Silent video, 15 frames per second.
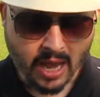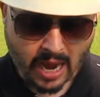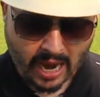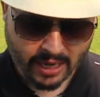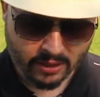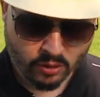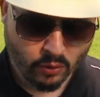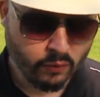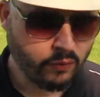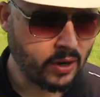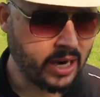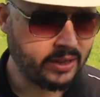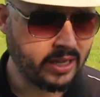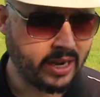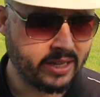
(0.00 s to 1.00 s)
I do
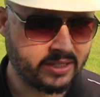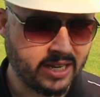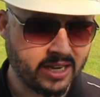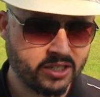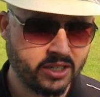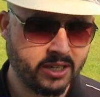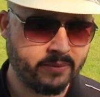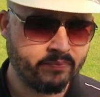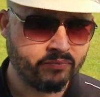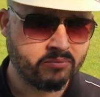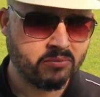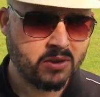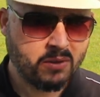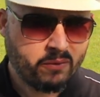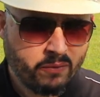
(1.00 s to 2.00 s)
find that it's actually
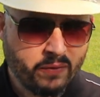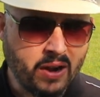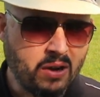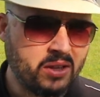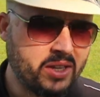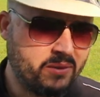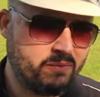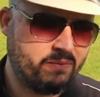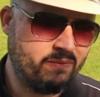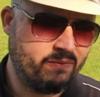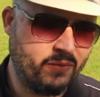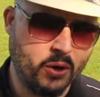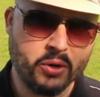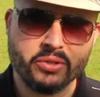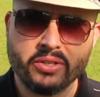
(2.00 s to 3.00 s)
fairly
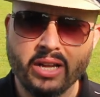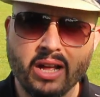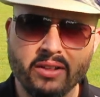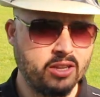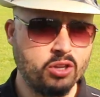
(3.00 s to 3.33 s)
versatile.